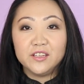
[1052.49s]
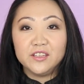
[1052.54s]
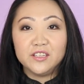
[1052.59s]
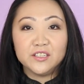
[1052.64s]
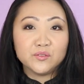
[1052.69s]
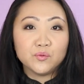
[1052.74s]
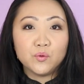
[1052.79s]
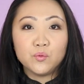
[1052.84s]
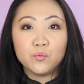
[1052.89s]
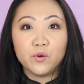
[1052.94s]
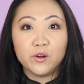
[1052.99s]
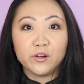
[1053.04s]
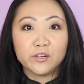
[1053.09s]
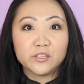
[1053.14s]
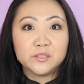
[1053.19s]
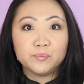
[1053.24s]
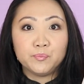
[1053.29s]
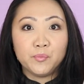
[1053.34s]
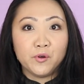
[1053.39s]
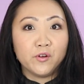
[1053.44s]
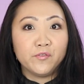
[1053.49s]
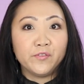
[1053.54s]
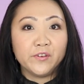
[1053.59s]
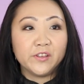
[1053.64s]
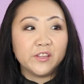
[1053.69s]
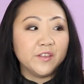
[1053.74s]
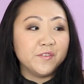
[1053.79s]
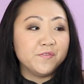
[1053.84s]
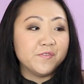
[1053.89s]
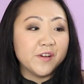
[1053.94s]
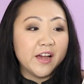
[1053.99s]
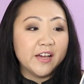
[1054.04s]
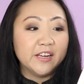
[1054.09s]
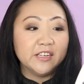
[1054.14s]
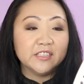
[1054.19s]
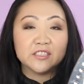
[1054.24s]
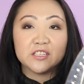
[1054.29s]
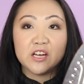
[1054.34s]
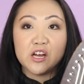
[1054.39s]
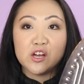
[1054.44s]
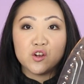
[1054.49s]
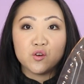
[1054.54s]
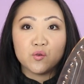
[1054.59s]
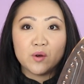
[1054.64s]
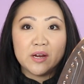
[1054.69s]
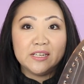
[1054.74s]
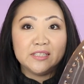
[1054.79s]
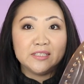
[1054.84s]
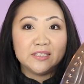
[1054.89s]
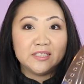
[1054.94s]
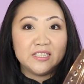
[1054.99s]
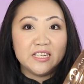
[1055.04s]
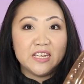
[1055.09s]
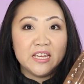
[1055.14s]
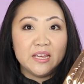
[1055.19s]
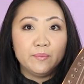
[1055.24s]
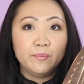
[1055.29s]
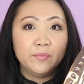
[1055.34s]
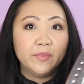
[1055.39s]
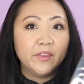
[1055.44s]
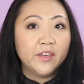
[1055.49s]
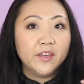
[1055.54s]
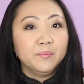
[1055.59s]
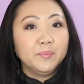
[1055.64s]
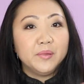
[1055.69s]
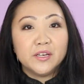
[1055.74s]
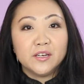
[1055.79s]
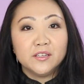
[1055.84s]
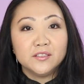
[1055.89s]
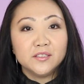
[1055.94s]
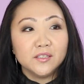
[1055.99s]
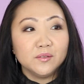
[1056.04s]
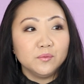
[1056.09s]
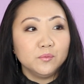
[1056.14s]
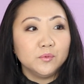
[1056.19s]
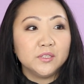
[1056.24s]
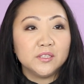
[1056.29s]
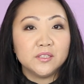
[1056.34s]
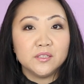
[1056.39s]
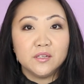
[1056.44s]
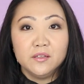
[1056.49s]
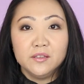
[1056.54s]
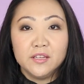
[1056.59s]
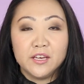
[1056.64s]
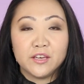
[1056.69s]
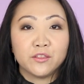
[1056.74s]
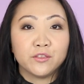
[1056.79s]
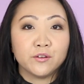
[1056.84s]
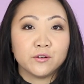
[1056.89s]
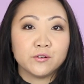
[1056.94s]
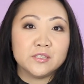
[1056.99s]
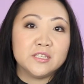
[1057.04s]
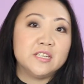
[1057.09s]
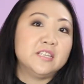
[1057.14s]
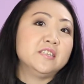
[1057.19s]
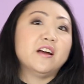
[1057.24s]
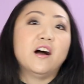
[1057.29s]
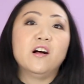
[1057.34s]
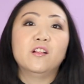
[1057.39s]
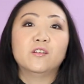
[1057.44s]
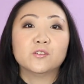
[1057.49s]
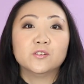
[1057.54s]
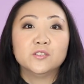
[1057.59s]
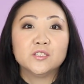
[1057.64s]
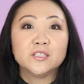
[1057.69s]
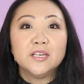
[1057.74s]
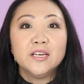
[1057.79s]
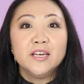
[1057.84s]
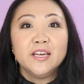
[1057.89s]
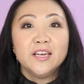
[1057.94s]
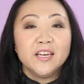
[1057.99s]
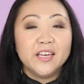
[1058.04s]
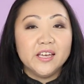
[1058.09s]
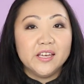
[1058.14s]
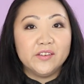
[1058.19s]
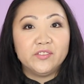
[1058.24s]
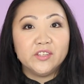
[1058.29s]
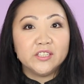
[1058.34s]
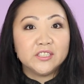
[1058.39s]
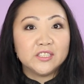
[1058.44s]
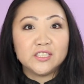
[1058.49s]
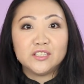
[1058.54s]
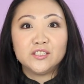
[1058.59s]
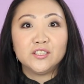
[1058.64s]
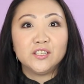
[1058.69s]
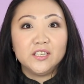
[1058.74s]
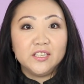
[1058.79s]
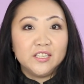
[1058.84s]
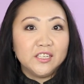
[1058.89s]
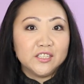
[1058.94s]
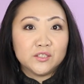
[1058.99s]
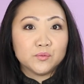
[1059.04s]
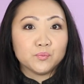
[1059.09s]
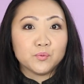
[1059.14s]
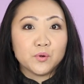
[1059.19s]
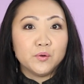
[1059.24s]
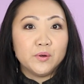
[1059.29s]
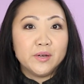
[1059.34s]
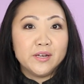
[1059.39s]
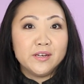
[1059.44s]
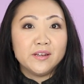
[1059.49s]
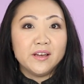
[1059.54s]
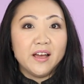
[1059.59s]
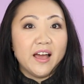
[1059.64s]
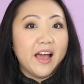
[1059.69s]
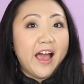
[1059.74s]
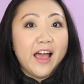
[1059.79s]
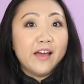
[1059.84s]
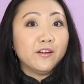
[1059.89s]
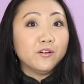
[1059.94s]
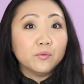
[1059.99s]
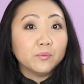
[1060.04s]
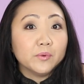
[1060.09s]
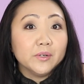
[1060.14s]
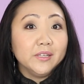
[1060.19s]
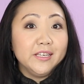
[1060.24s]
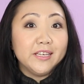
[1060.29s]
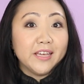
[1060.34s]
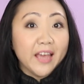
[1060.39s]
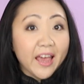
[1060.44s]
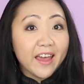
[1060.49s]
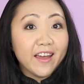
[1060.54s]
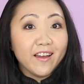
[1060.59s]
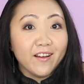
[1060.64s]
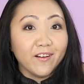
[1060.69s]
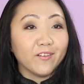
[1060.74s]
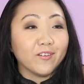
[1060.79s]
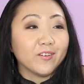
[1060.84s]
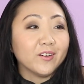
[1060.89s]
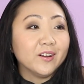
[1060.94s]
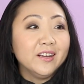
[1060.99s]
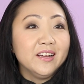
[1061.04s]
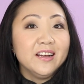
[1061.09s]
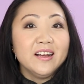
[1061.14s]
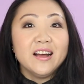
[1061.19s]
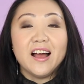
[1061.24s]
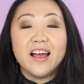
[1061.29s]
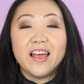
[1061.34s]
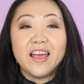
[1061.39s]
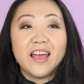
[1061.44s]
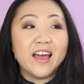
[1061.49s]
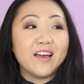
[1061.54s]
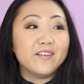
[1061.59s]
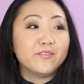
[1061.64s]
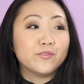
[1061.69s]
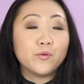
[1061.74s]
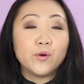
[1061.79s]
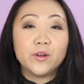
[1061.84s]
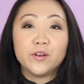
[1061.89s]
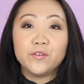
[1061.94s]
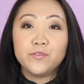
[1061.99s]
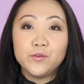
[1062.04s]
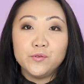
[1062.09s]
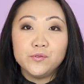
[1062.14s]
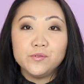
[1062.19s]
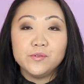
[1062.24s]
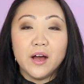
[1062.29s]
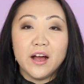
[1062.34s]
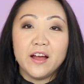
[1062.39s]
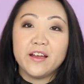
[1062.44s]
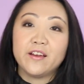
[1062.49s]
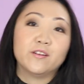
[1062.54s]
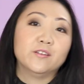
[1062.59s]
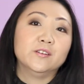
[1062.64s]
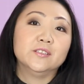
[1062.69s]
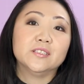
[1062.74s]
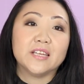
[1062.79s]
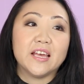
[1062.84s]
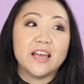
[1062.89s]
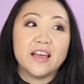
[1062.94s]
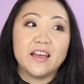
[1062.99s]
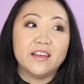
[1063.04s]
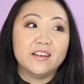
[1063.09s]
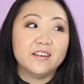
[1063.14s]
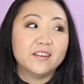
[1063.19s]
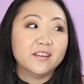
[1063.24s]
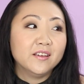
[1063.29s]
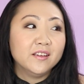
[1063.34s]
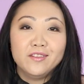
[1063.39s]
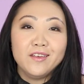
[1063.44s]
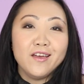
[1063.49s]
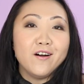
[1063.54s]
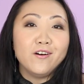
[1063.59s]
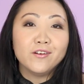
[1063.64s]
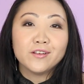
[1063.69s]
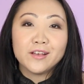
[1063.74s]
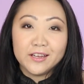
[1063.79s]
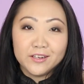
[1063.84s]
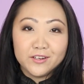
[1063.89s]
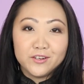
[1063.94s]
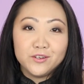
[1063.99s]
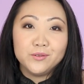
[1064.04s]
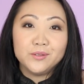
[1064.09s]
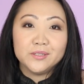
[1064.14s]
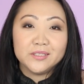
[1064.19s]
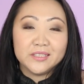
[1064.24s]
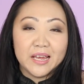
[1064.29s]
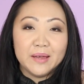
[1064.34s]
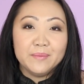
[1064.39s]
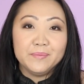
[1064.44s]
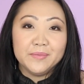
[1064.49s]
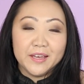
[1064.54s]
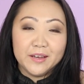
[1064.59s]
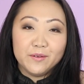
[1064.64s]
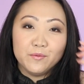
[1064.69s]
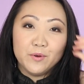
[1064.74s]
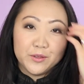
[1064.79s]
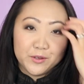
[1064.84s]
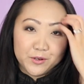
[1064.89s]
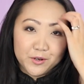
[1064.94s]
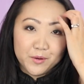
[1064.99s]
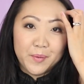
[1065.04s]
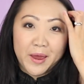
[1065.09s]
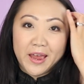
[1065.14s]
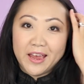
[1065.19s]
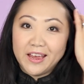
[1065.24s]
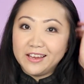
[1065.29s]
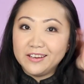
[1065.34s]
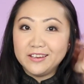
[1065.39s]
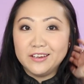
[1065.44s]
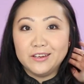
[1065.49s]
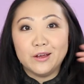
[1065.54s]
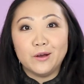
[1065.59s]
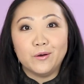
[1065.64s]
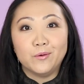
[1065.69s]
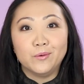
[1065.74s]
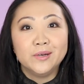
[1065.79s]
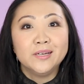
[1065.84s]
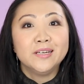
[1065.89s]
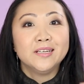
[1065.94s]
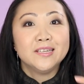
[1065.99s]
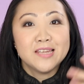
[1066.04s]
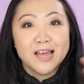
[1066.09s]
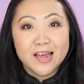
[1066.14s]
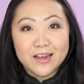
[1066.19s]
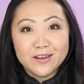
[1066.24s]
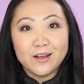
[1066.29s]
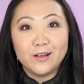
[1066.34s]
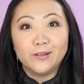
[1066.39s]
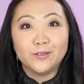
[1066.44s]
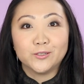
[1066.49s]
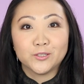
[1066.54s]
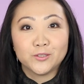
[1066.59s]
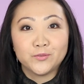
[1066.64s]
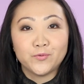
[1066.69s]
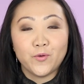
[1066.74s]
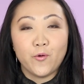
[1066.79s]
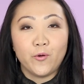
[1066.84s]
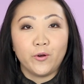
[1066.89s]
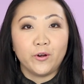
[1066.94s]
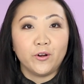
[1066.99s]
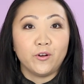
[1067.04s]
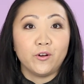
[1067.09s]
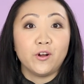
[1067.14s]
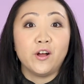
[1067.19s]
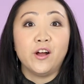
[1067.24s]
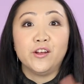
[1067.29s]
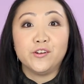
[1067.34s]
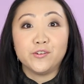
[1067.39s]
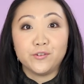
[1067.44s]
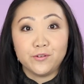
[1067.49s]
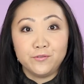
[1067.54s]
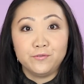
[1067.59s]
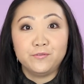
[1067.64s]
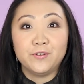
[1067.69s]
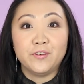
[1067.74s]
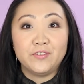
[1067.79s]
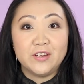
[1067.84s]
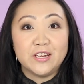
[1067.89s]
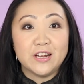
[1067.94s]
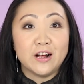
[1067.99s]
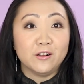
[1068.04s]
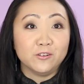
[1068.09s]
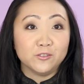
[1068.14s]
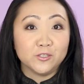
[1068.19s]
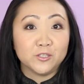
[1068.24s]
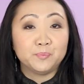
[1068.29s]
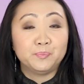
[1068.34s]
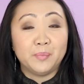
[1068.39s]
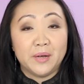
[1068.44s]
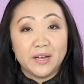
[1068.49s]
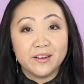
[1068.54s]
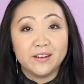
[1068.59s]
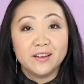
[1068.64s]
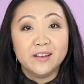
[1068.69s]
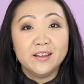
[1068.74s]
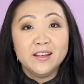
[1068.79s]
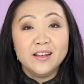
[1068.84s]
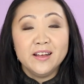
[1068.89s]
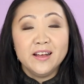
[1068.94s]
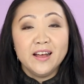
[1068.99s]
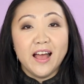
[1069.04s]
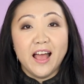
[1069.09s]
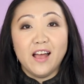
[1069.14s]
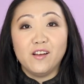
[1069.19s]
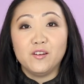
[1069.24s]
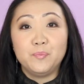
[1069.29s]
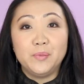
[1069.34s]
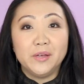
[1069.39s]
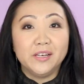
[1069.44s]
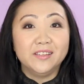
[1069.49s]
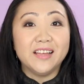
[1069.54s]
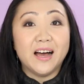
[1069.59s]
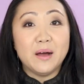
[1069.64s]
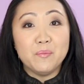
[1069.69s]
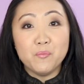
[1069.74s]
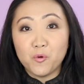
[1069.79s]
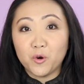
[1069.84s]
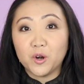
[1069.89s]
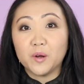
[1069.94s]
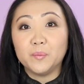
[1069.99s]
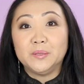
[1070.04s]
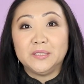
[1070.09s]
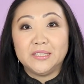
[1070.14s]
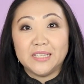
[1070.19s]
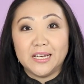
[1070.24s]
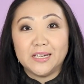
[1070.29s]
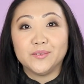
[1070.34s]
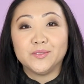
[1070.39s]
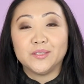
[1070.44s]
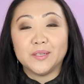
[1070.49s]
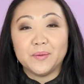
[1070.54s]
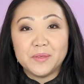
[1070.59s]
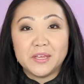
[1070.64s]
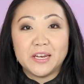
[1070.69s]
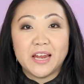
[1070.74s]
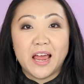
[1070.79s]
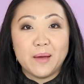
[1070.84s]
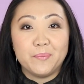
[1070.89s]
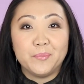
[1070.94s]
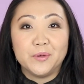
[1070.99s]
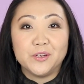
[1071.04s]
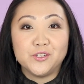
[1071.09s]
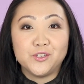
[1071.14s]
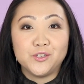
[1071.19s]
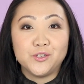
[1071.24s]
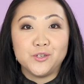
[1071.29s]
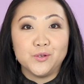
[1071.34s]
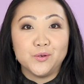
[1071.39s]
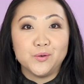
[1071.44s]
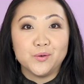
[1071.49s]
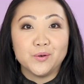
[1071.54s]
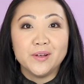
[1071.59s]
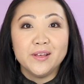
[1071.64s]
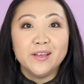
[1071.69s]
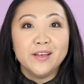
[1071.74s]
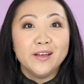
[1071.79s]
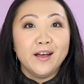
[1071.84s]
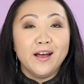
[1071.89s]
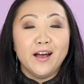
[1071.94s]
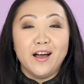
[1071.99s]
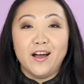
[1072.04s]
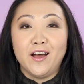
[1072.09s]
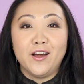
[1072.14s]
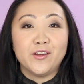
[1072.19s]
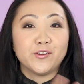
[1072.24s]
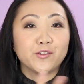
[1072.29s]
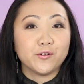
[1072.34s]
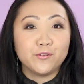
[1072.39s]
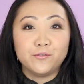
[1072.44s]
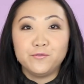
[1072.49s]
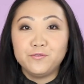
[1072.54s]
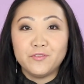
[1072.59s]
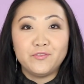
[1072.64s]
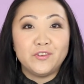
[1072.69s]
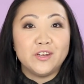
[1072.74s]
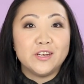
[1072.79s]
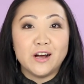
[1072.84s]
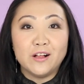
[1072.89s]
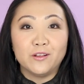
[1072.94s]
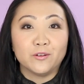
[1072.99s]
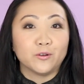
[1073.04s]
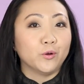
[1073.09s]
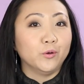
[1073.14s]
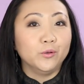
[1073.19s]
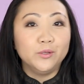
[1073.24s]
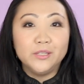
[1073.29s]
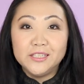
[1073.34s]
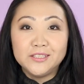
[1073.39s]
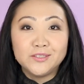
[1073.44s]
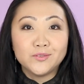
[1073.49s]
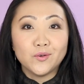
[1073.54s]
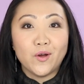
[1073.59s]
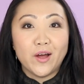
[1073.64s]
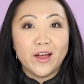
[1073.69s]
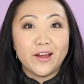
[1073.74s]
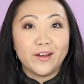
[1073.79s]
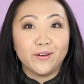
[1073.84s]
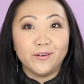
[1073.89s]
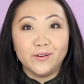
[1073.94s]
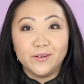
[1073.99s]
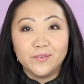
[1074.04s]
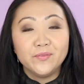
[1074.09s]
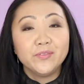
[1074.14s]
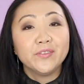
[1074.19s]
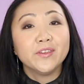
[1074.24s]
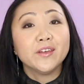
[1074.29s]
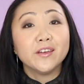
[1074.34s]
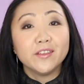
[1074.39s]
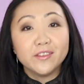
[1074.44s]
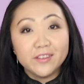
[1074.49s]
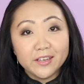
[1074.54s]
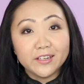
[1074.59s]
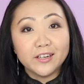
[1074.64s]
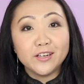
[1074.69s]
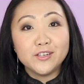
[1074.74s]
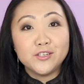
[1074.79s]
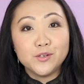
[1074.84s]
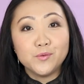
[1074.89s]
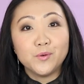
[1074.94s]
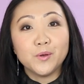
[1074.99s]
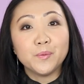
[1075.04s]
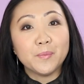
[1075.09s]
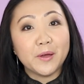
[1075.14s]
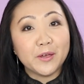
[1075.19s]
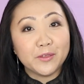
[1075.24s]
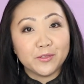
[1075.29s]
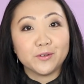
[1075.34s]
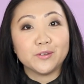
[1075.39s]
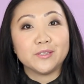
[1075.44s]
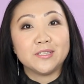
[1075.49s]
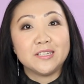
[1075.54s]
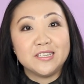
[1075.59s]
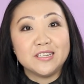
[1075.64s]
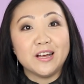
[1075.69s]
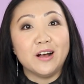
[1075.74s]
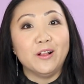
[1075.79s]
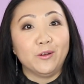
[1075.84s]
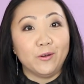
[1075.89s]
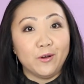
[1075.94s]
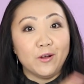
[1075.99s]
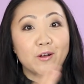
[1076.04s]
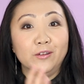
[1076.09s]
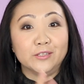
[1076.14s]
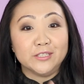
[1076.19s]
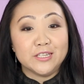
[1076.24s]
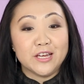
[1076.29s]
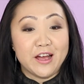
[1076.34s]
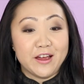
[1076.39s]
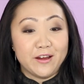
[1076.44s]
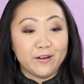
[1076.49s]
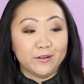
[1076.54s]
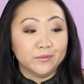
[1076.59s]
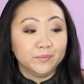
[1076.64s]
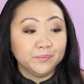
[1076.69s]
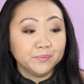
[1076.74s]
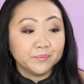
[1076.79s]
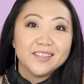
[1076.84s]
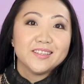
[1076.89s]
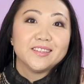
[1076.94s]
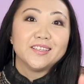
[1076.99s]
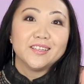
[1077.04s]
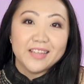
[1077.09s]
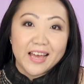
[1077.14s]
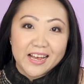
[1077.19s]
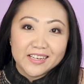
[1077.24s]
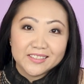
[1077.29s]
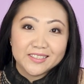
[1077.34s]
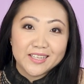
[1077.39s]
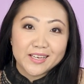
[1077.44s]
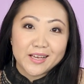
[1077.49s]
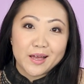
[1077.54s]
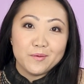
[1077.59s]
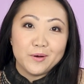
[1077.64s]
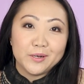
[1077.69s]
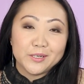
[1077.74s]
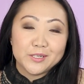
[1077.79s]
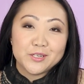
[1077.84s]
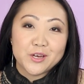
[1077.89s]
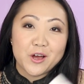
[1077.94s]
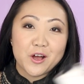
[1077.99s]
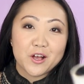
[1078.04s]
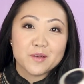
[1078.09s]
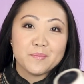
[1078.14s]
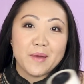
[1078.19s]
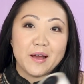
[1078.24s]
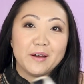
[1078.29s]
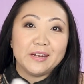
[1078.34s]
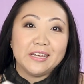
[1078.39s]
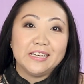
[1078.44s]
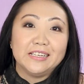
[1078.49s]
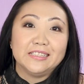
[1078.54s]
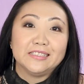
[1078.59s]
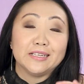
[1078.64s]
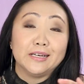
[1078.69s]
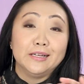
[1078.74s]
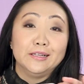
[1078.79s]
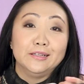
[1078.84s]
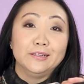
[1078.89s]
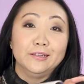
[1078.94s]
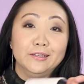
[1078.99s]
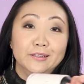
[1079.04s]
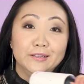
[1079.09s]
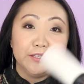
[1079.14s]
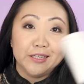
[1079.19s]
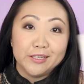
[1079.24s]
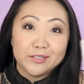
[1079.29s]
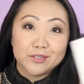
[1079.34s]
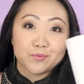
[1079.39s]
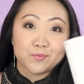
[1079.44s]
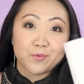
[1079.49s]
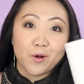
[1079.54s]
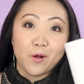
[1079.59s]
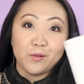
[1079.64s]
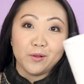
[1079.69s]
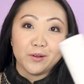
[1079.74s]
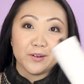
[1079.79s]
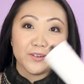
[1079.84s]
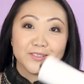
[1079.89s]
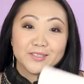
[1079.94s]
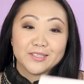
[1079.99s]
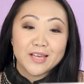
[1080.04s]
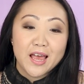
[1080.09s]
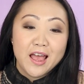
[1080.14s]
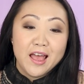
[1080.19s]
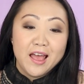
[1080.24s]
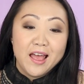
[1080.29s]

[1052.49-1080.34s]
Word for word: This one works perfectly fine. It's got great steam. Because it was like $13, if this gets ruined, I don't really care. I have quite a few irons and they all kind of do the same thing, whether you're paying, you know, $10 for it or $150, but I would be a lot more upset if something happened to a $150 Oliso iron than I do with my $13 Aldi iron. The last thing I want to talk about is lint rollers.